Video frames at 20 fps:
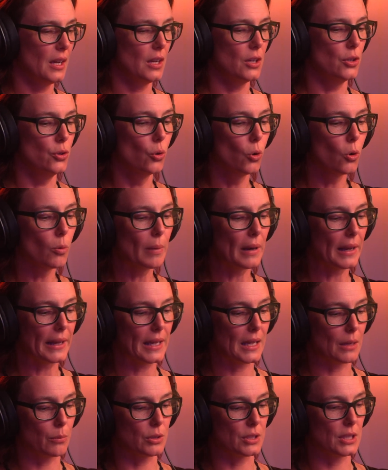normally
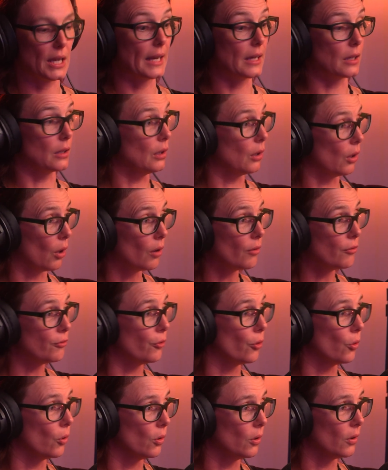it would take a lot
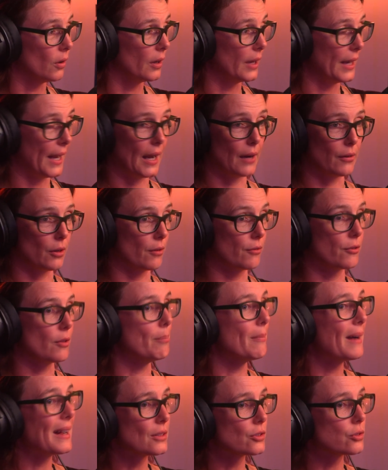for an area of the
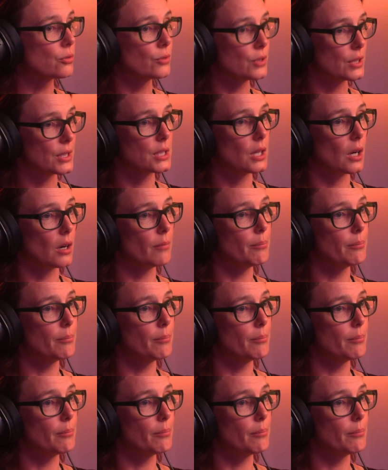mantle to start